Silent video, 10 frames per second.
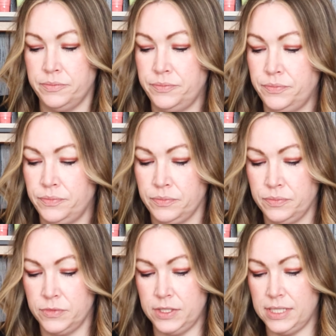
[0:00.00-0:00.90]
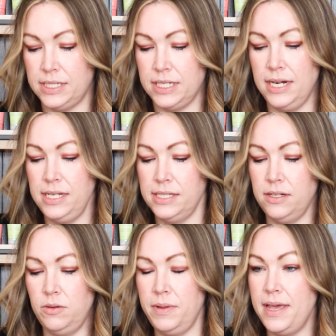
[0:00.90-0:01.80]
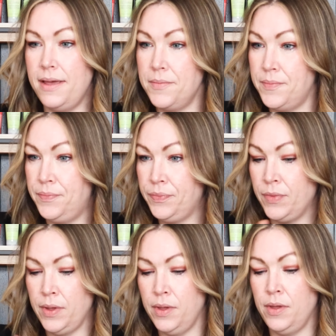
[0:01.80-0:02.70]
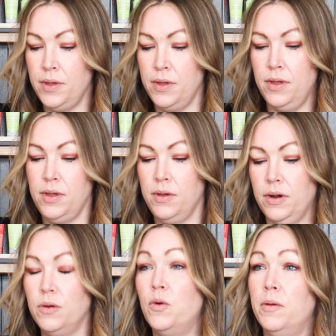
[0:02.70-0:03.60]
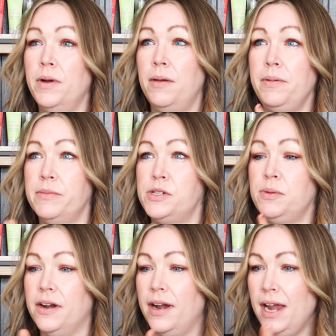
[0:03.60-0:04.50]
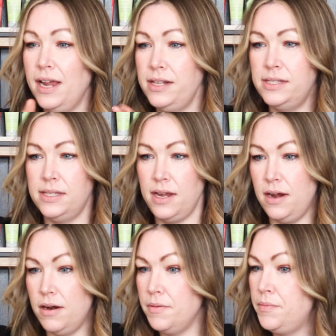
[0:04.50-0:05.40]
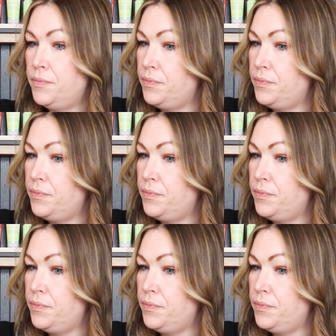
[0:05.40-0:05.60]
Just a tiniest little bit. I'm going to warm it up in between our hands there.